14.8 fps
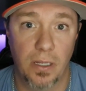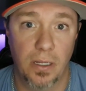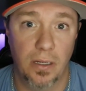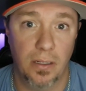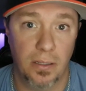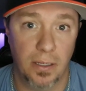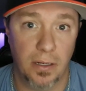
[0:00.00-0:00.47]

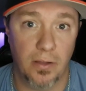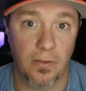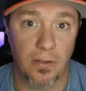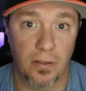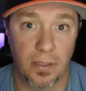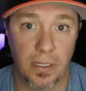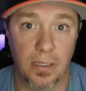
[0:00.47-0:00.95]
click on the
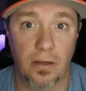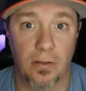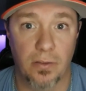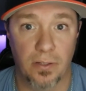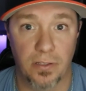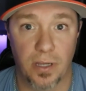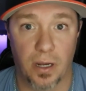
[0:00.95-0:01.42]
link on the
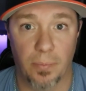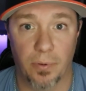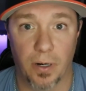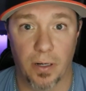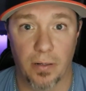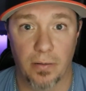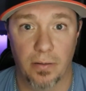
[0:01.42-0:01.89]
top
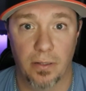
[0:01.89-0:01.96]
right.